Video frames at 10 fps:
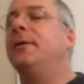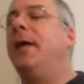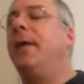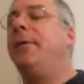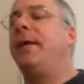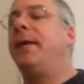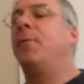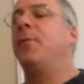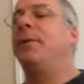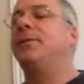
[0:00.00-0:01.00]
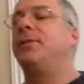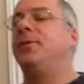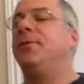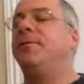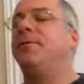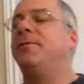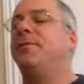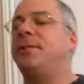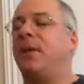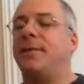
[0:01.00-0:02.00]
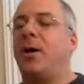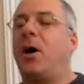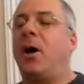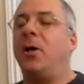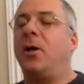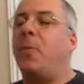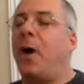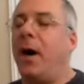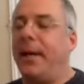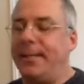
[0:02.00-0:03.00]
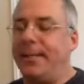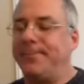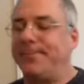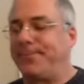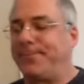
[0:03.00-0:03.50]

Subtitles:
And we take a moment to visualize a hollow body.